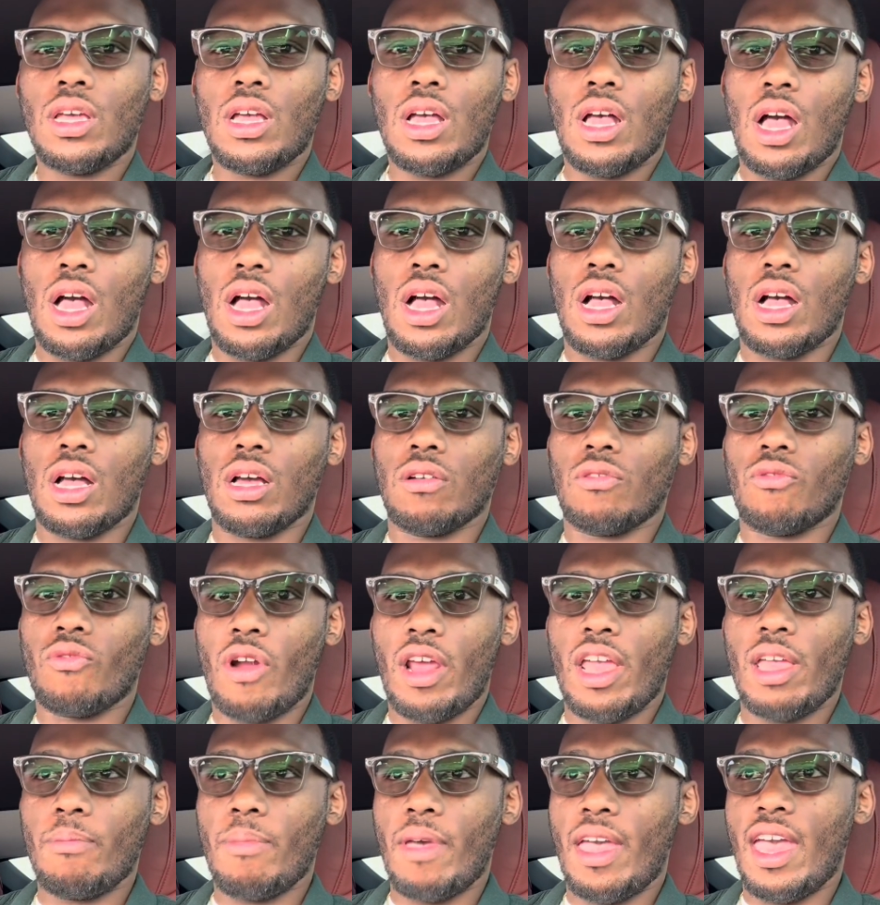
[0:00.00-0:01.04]

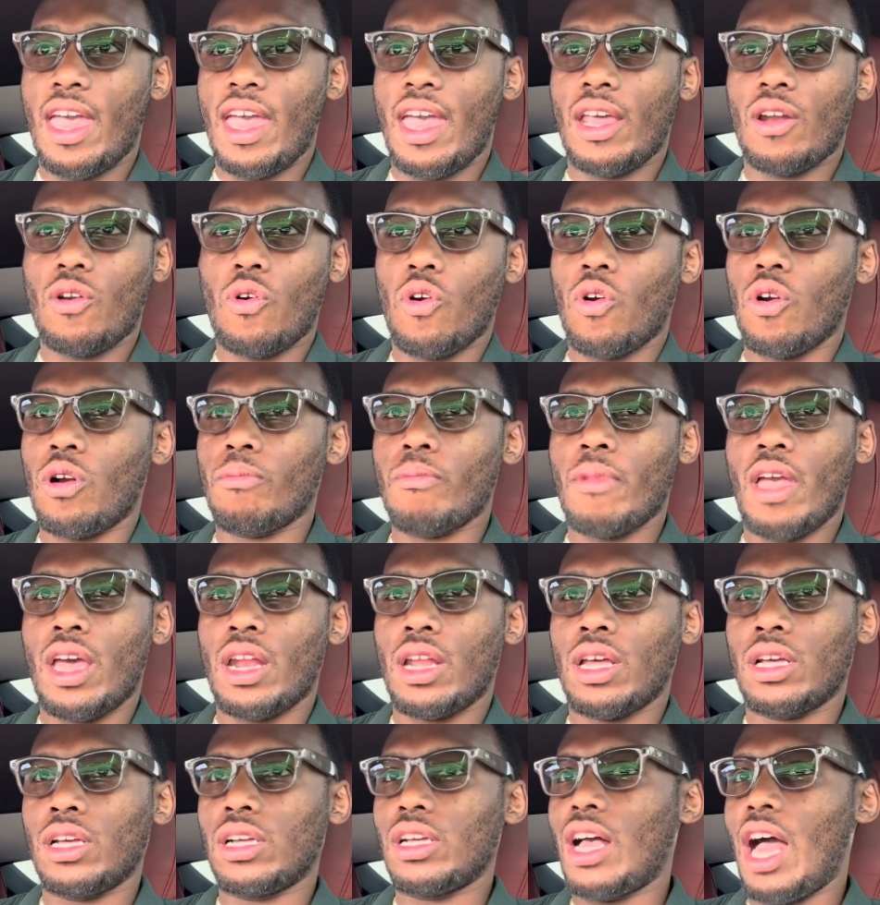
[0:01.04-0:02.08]
Ray-Ban or
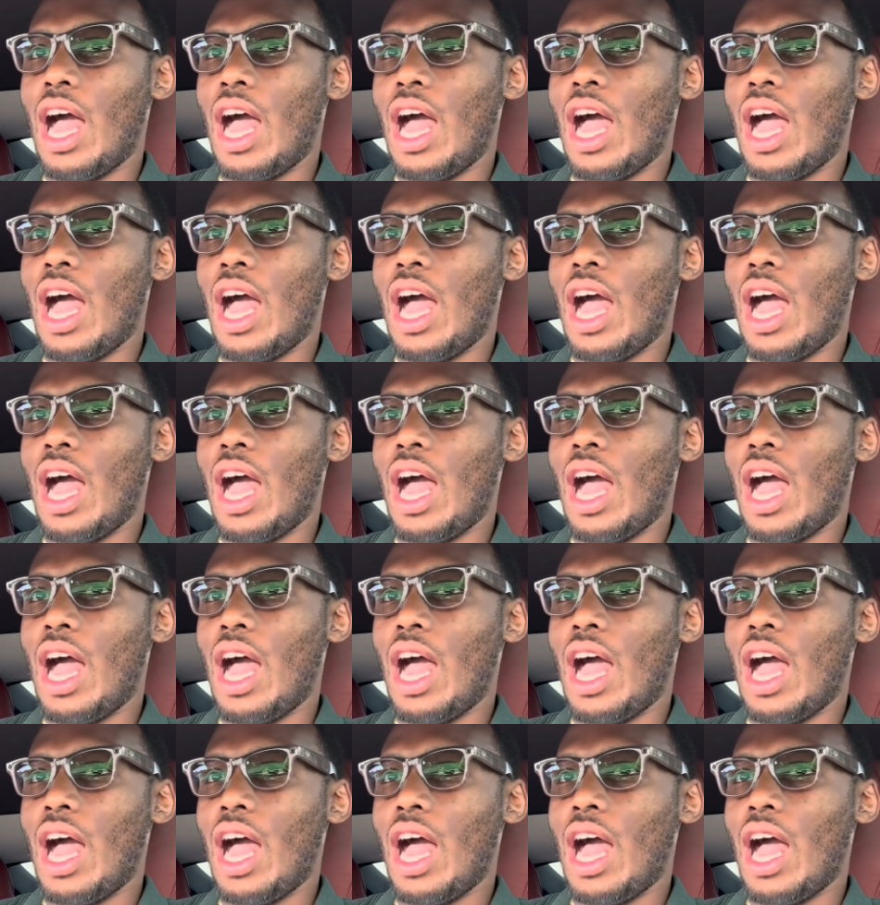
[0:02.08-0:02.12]
Meta.